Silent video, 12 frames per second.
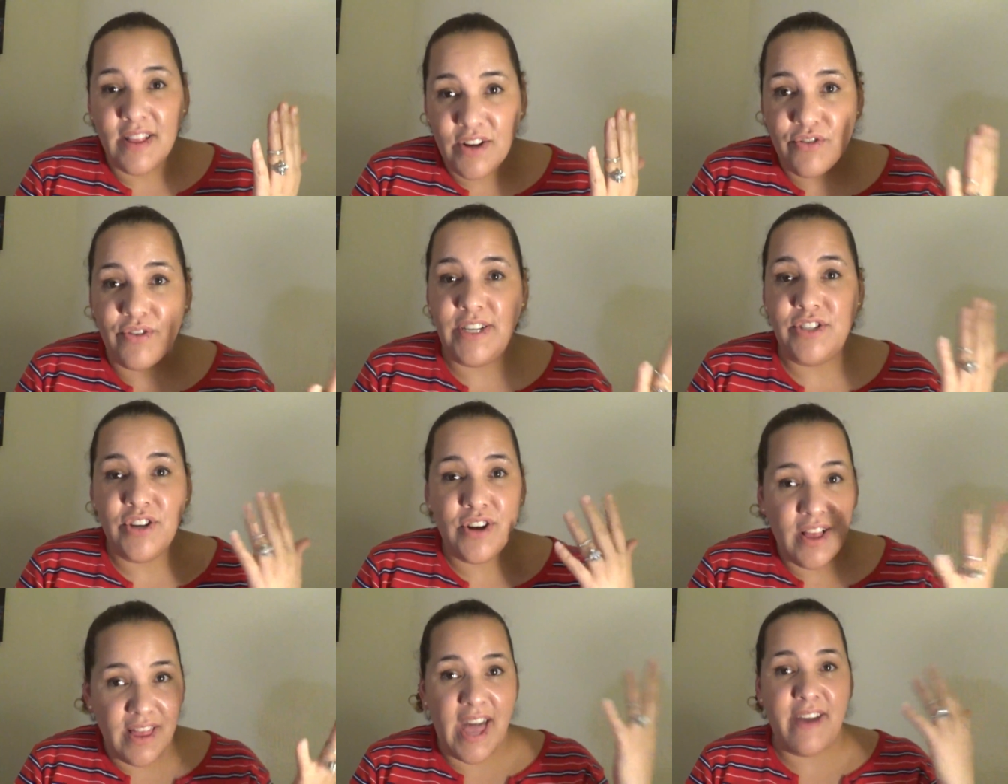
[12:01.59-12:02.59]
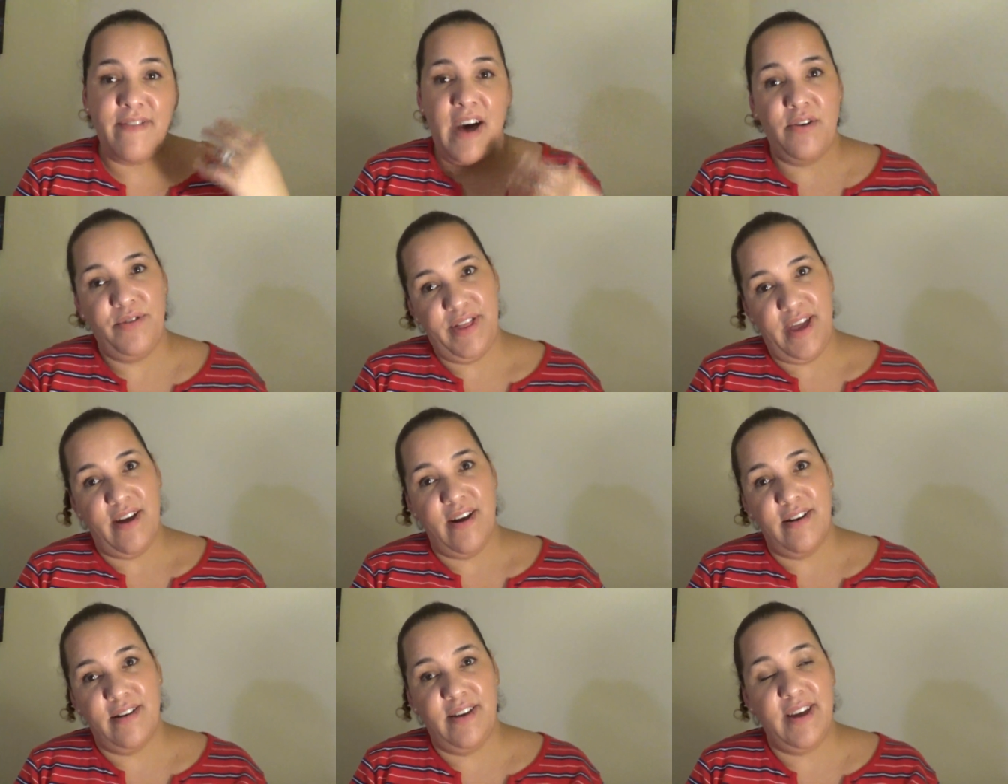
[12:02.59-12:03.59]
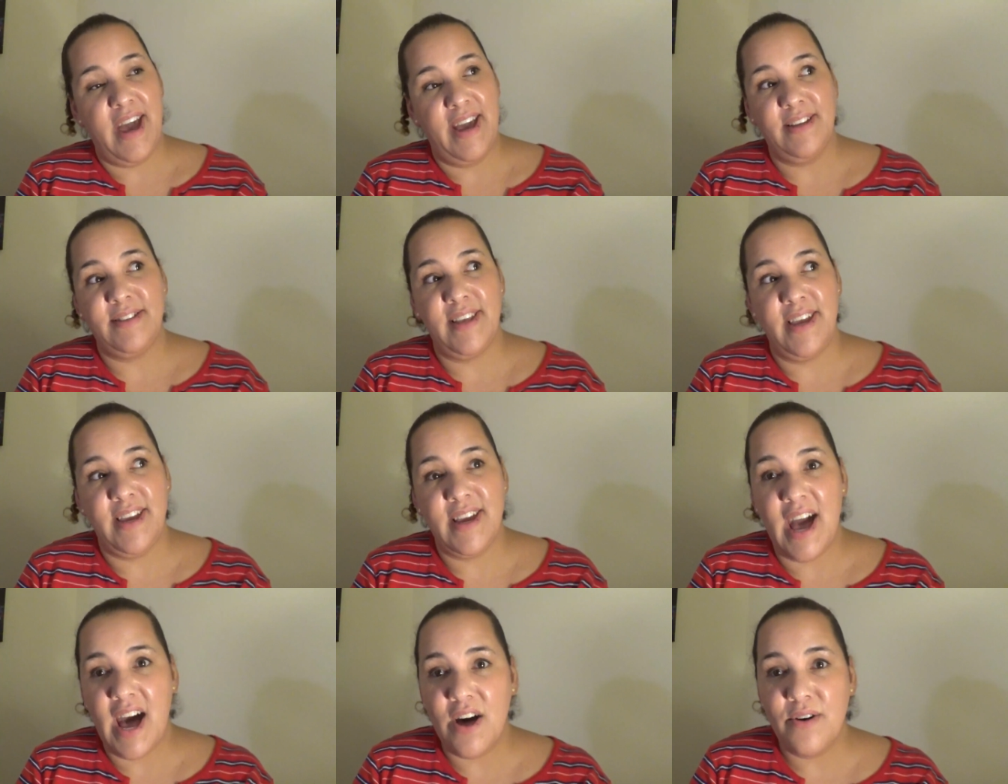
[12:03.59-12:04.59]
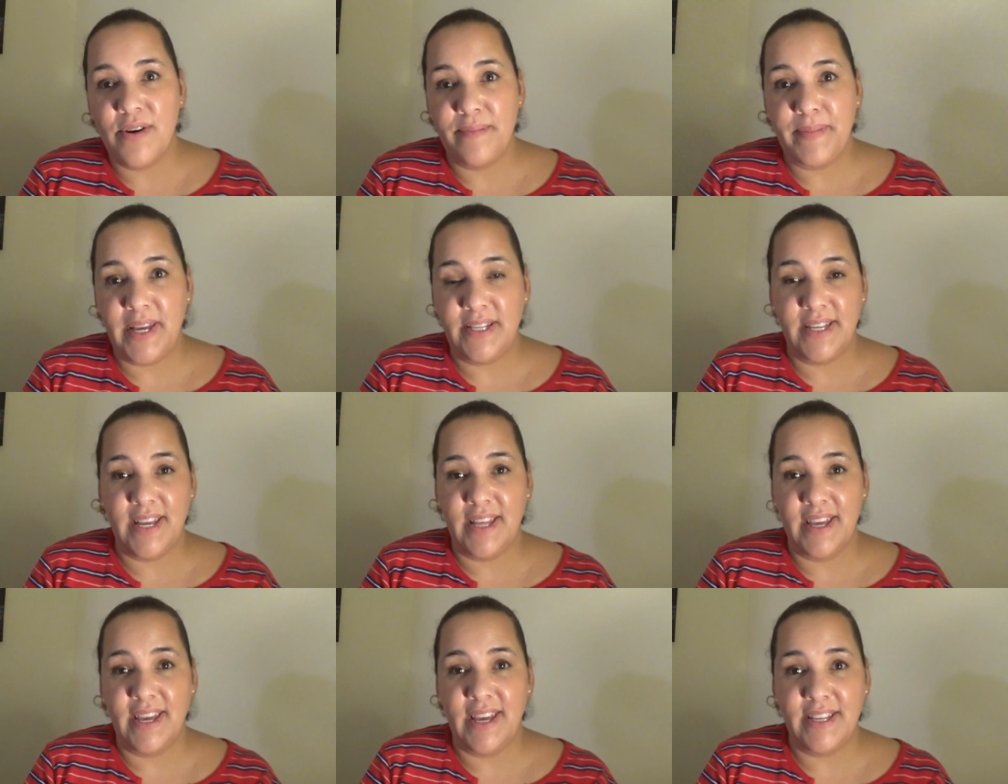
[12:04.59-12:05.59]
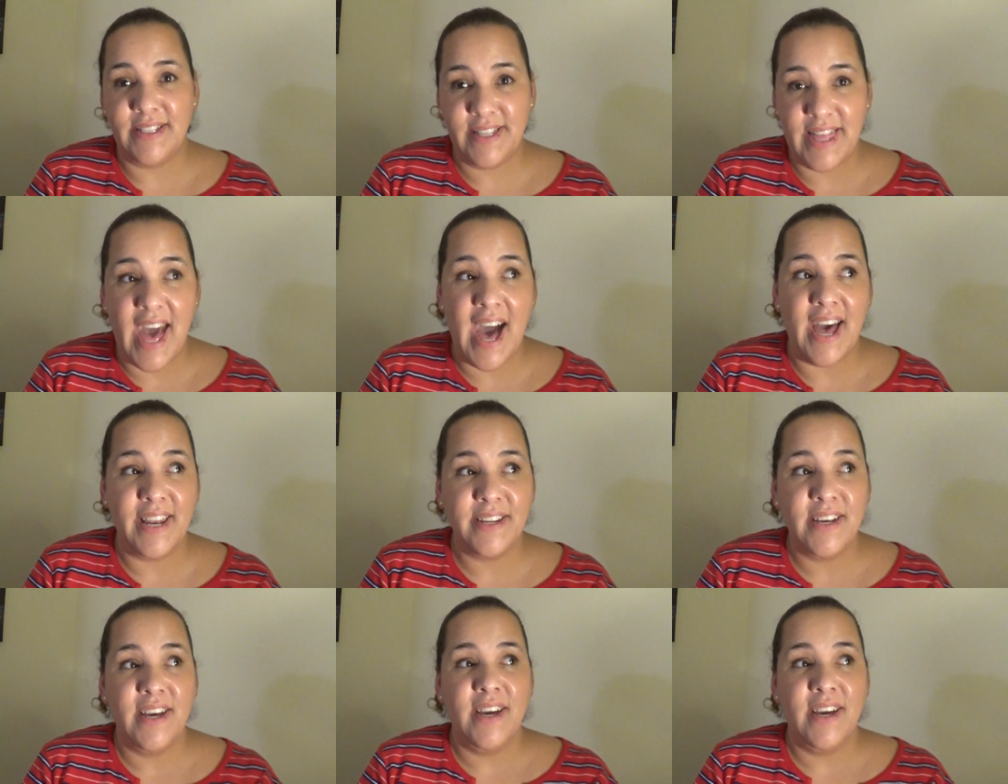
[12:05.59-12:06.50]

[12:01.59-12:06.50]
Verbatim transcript: creature life out there, you guys. Like, how amazing is that?